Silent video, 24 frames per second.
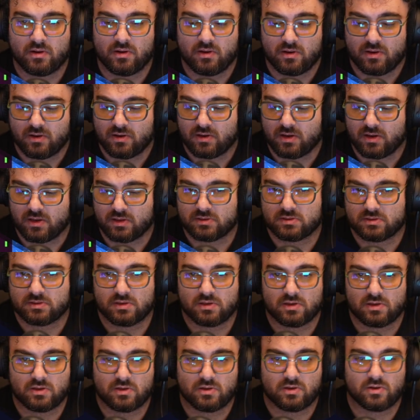Let's
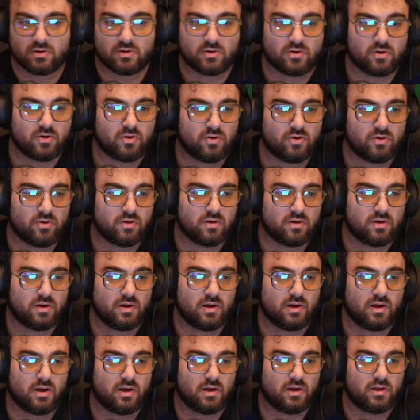go
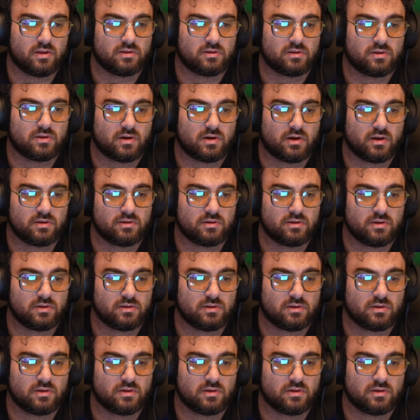and write it.